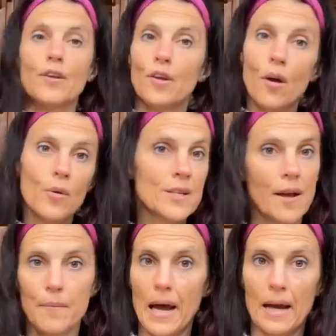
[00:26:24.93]
and you can
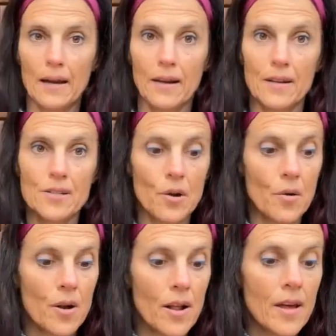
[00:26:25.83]
always come back.
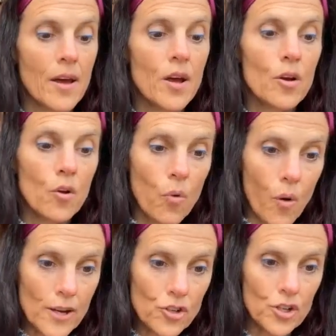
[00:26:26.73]
So
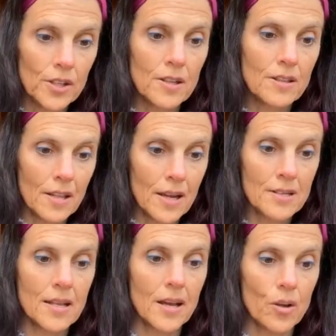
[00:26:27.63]
question the
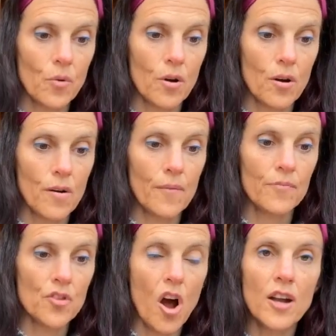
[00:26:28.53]
things that
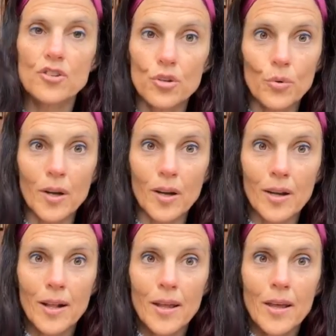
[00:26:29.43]
you're not
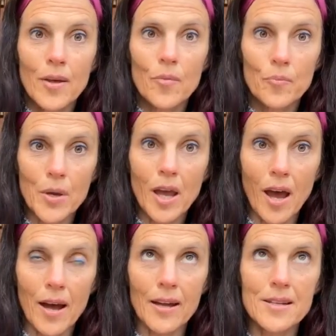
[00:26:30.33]
doing
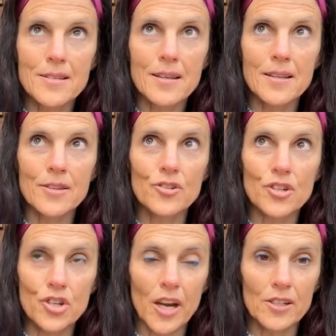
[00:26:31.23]
because
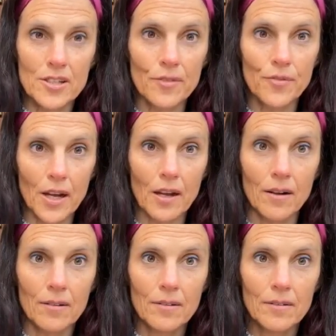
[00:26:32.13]
there's a chance to
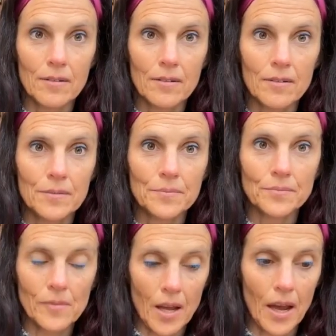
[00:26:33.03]
fail.
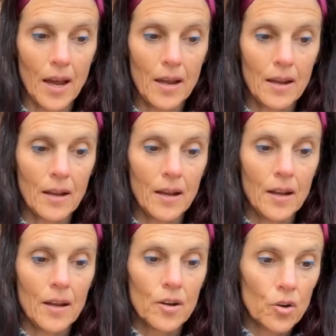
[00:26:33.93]
Okay?
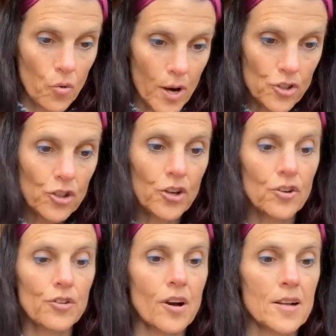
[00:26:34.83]

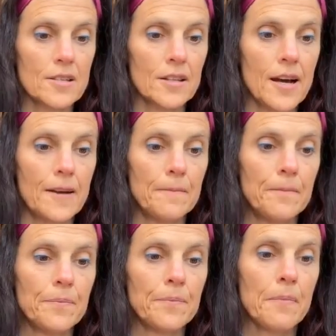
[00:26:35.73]
Question your thoughts on that.